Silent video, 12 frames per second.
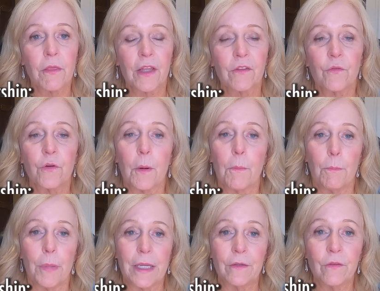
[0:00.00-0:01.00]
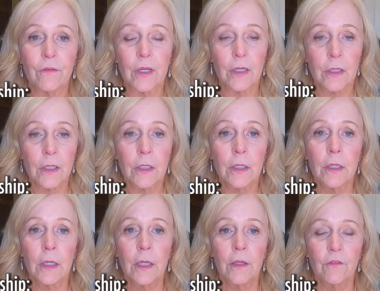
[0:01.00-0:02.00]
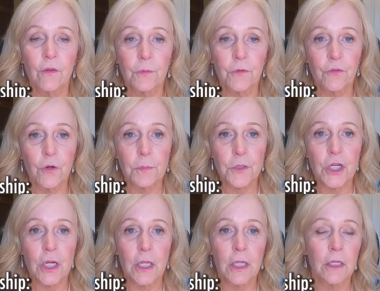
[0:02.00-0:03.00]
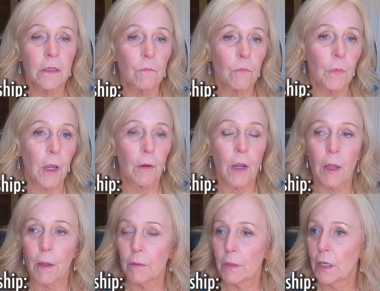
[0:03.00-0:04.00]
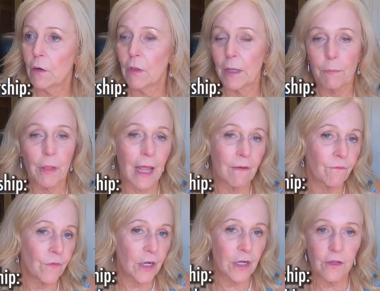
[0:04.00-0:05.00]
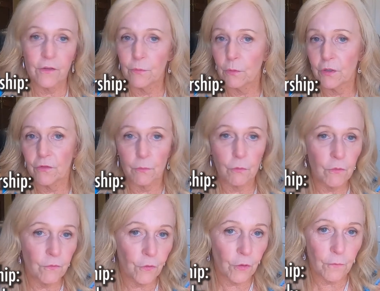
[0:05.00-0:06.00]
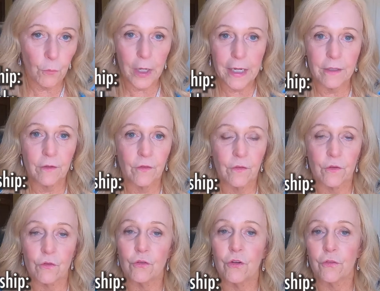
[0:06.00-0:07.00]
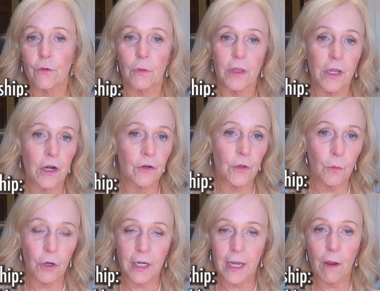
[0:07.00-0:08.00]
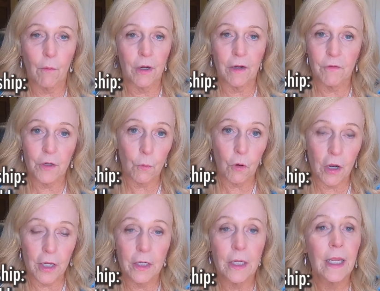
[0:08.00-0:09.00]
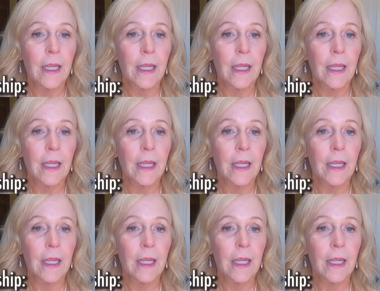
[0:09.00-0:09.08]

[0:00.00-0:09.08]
That's for a basic subscription, like Planet Fitness, where it's a room full of weights and you just go in there and you work out whenever you want.